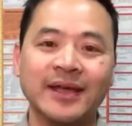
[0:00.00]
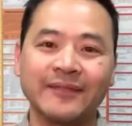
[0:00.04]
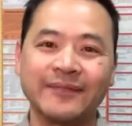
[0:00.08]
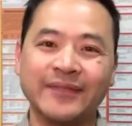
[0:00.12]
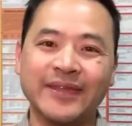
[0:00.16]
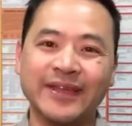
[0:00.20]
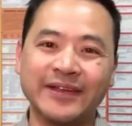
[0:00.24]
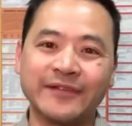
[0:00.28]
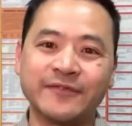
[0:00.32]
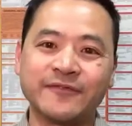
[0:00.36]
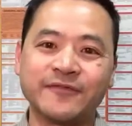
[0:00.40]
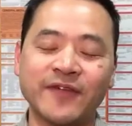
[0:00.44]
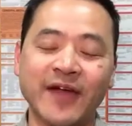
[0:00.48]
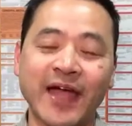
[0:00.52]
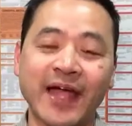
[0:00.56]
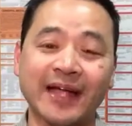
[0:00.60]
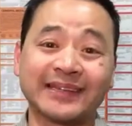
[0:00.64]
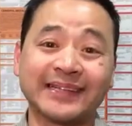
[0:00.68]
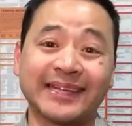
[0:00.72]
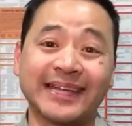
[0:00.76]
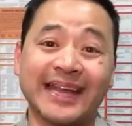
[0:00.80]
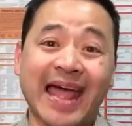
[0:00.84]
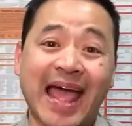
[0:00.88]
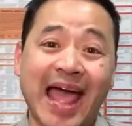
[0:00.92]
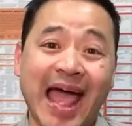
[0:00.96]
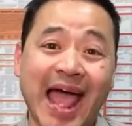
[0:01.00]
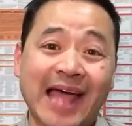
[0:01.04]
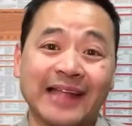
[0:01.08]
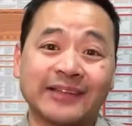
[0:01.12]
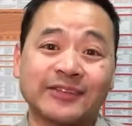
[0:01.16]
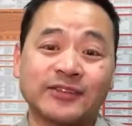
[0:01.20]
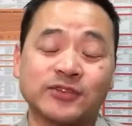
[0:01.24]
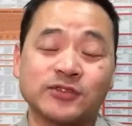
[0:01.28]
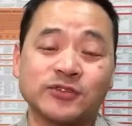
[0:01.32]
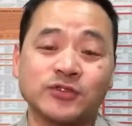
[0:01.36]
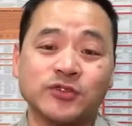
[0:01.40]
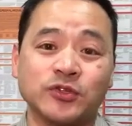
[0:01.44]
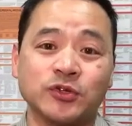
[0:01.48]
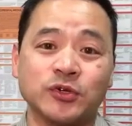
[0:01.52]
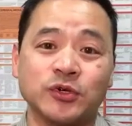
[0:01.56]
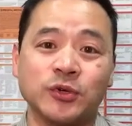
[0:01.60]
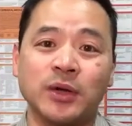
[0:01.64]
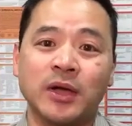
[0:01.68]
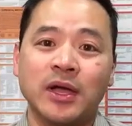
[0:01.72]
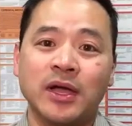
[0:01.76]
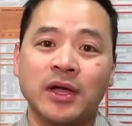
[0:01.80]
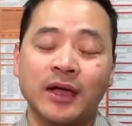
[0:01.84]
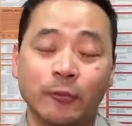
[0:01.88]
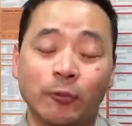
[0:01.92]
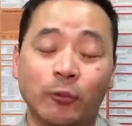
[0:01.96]
that in fact it had to do
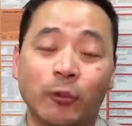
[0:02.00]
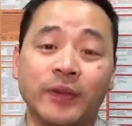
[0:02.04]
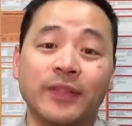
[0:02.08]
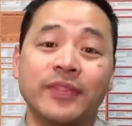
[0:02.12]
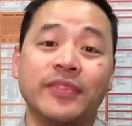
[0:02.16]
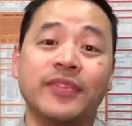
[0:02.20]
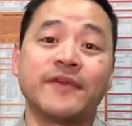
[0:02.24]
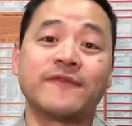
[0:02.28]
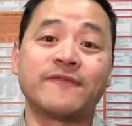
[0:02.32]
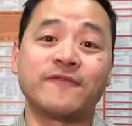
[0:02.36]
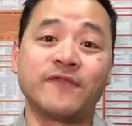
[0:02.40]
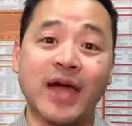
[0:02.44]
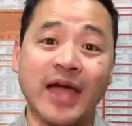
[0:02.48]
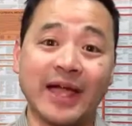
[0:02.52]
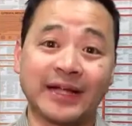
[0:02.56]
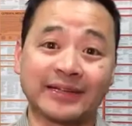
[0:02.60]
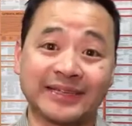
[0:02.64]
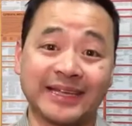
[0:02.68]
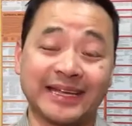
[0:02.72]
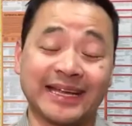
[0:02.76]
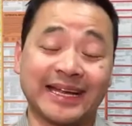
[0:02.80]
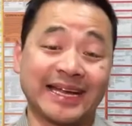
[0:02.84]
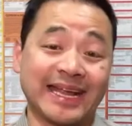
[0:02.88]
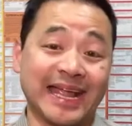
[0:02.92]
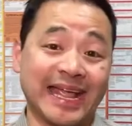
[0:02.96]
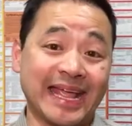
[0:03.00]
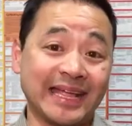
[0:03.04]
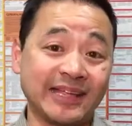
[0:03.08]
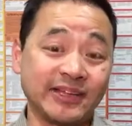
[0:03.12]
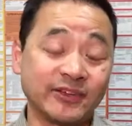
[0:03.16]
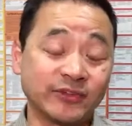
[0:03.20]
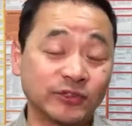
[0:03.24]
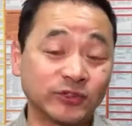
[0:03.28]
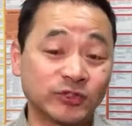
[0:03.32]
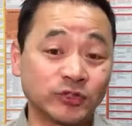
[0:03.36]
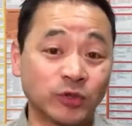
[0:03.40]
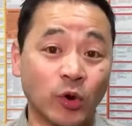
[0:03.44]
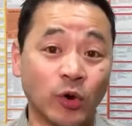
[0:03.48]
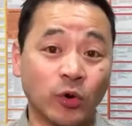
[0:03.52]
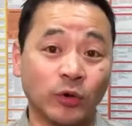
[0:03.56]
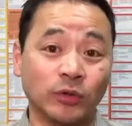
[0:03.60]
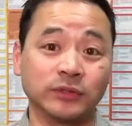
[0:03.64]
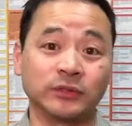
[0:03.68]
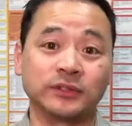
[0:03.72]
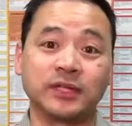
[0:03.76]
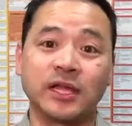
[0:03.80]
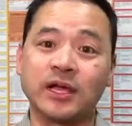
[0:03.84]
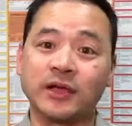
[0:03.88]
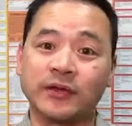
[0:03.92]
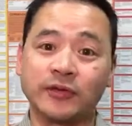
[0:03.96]
with the fact that at eight years
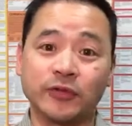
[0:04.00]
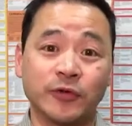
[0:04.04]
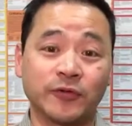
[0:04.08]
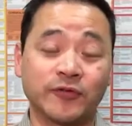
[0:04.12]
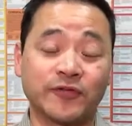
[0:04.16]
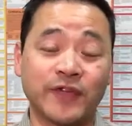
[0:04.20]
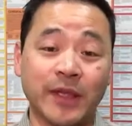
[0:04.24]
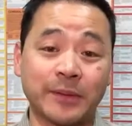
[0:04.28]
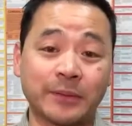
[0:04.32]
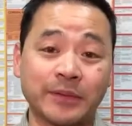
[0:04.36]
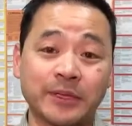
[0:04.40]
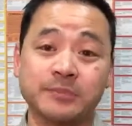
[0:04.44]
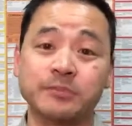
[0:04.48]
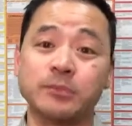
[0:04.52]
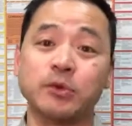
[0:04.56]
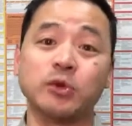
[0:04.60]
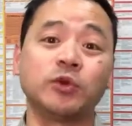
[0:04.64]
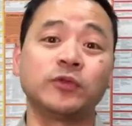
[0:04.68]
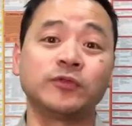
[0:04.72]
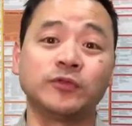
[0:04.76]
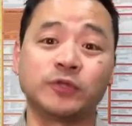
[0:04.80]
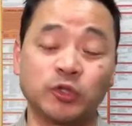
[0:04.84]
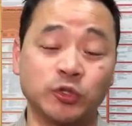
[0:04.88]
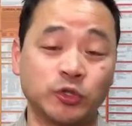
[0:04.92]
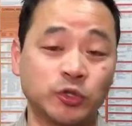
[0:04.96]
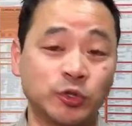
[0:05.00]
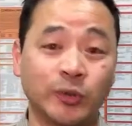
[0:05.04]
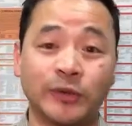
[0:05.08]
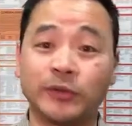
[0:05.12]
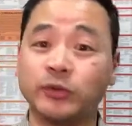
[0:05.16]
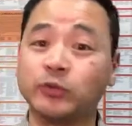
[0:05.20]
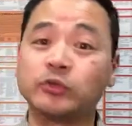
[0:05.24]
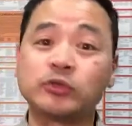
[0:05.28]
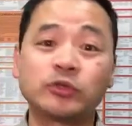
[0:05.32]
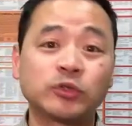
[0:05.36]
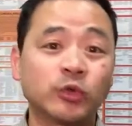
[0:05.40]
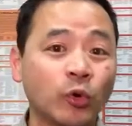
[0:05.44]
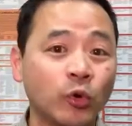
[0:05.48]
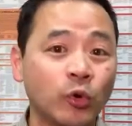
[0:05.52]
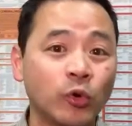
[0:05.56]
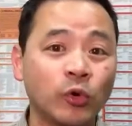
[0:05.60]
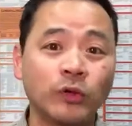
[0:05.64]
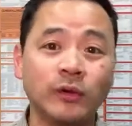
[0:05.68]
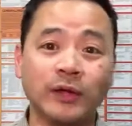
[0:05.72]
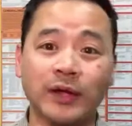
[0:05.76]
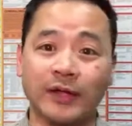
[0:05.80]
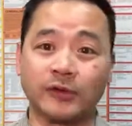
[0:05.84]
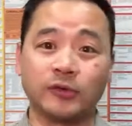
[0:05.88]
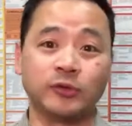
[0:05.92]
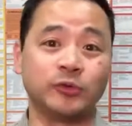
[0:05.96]
old, your family moved you to a new
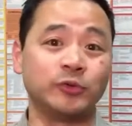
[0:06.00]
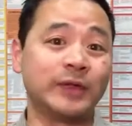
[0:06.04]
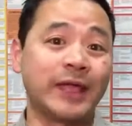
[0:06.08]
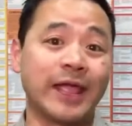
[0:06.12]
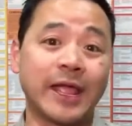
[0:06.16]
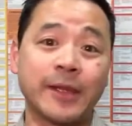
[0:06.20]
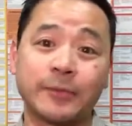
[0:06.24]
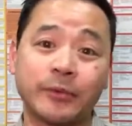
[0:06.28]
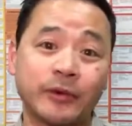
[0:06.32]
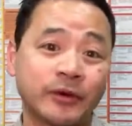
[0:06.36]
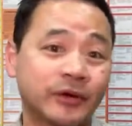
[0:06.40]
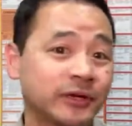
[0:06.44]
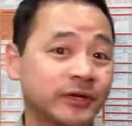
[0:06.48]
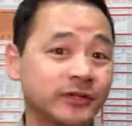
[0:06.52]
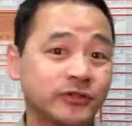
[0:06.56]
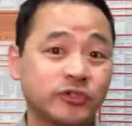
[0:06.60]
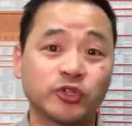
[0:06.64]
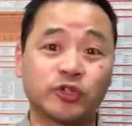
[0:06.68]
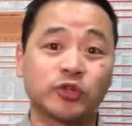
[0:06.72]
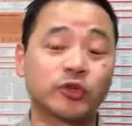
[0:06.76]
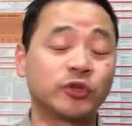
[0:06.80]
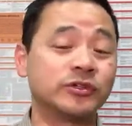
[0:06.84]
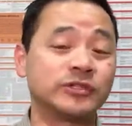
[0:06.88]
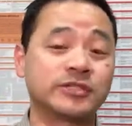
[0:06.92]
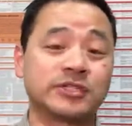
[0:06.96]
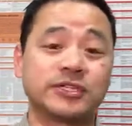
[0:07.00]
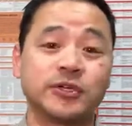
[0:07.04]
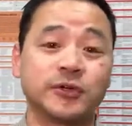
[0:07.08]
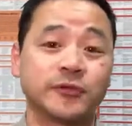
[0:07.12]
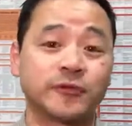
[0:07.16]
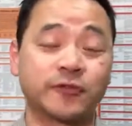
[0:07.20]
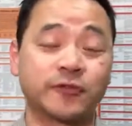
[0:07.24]
school, a new neighborhood, you couldn't see your